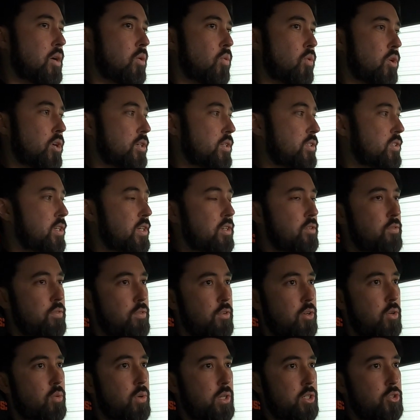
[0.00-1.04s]
We're going to take you
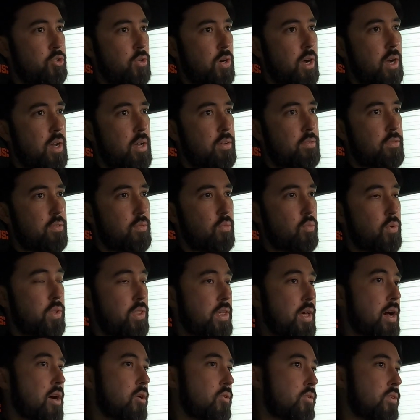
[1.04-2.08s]
for a quick drive
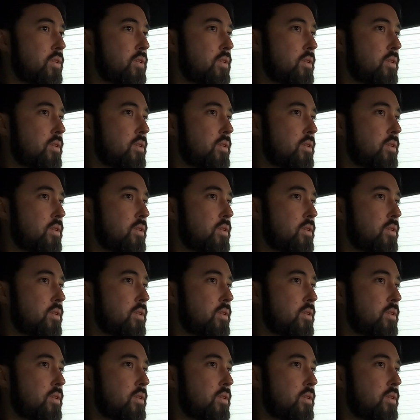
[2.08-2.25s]
without